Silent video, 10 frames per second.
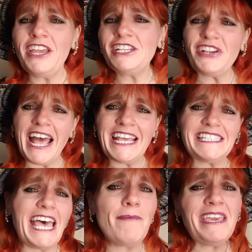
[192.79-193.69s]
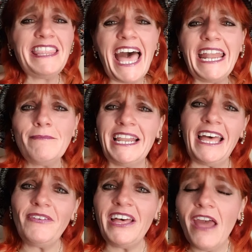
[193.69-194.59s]
You try to tell me that I'm
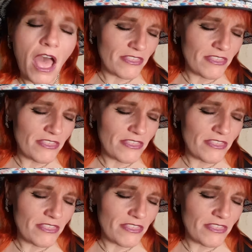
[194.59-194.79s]
clever,